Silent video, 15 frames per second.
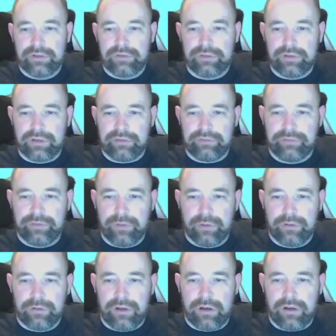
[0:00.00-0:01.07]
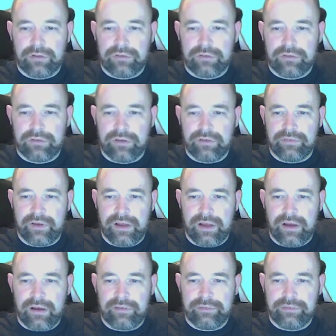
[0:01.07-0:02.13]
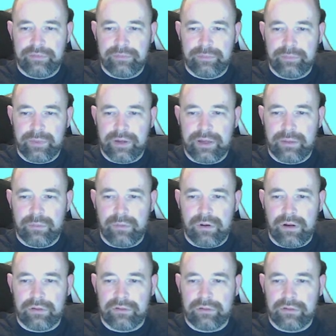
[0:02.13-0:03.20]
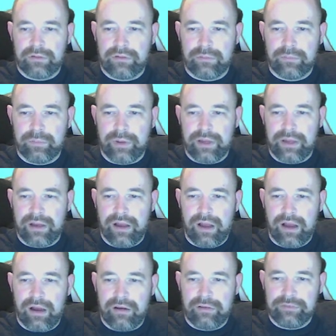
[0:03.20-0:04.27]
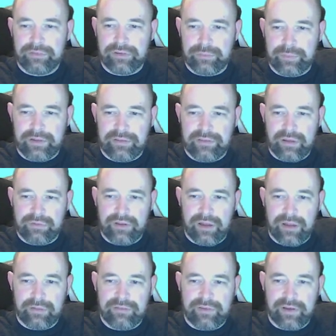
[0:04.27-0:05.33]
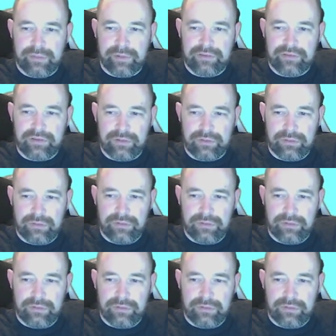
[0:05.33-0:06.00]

So you're going to have 4 lots of a half by 1 by a half, because base times height divided by 2.